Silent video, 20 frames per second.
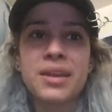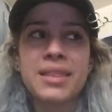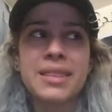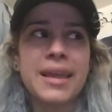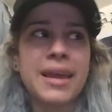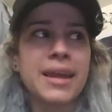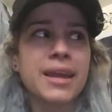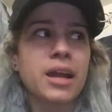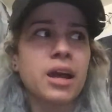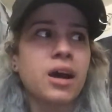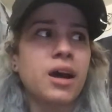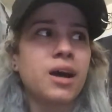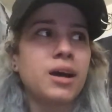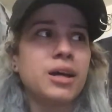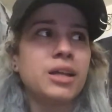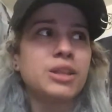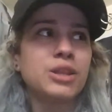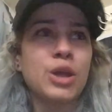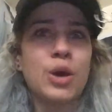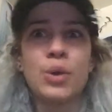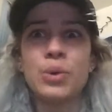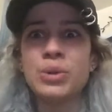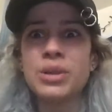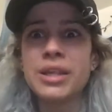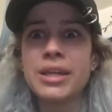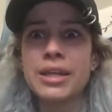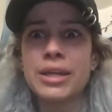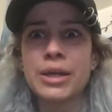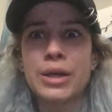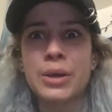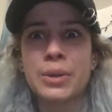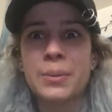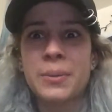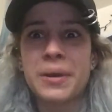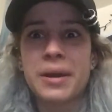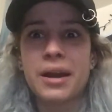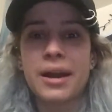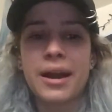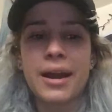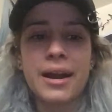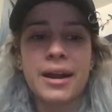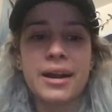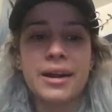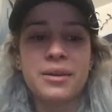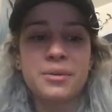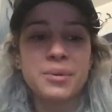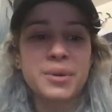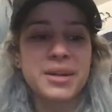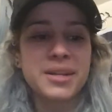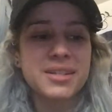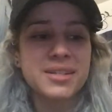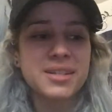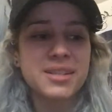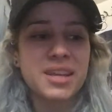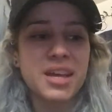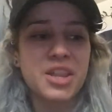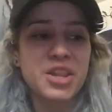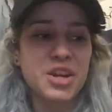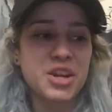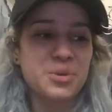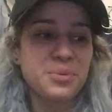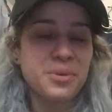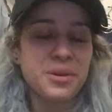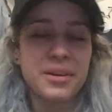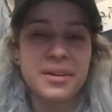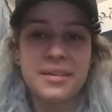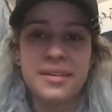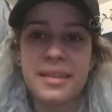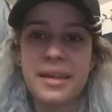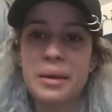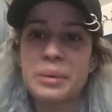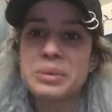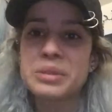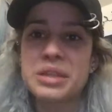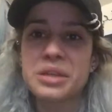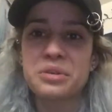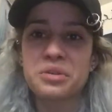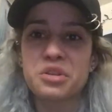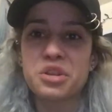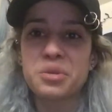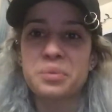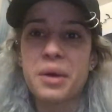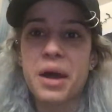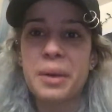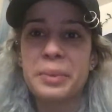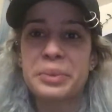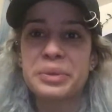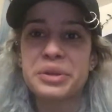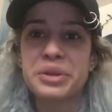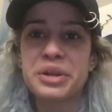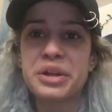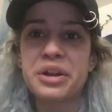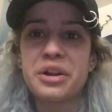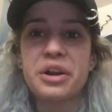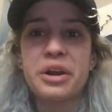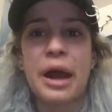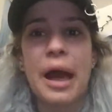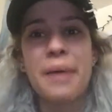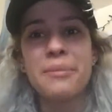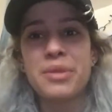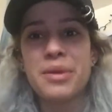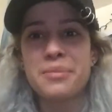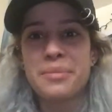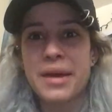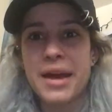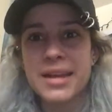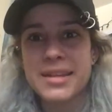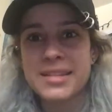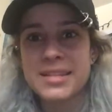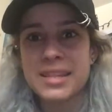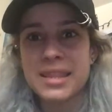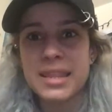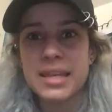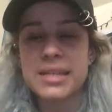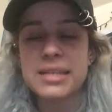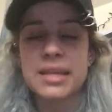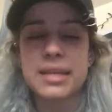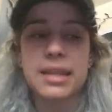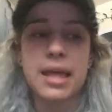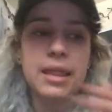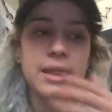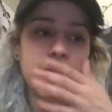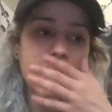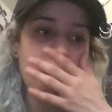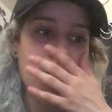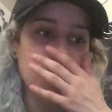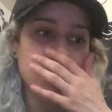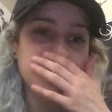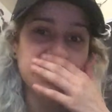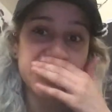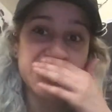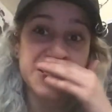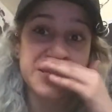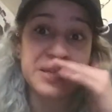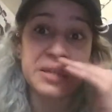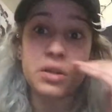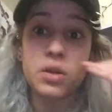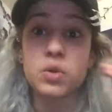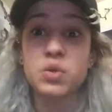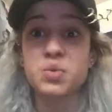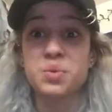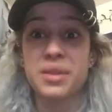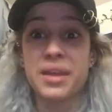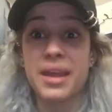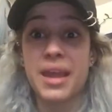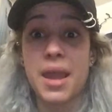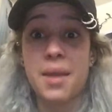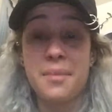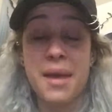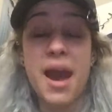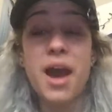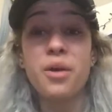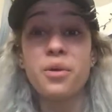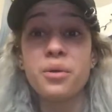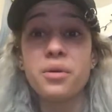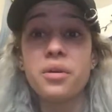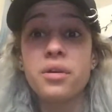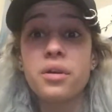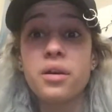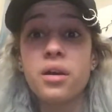Like, Lonely, or what is it, the other one that was like really popular, or I'm the Best and things like that. Like, I was listening to those when they came out.